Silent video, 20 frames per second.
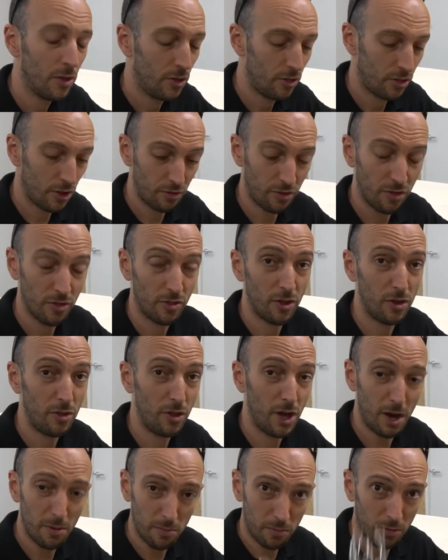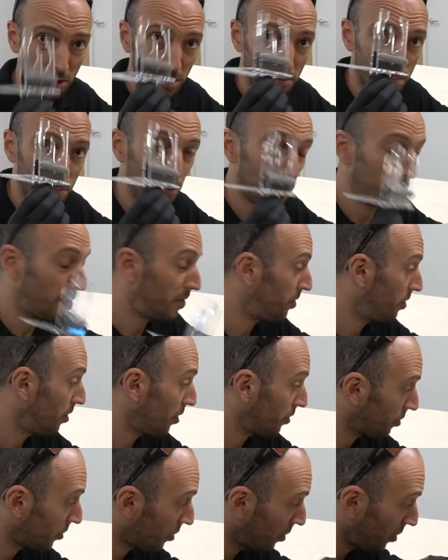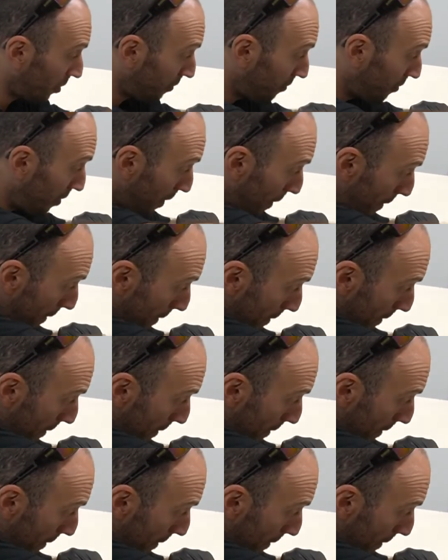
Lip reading: So to do that, I'm going to put my dust cover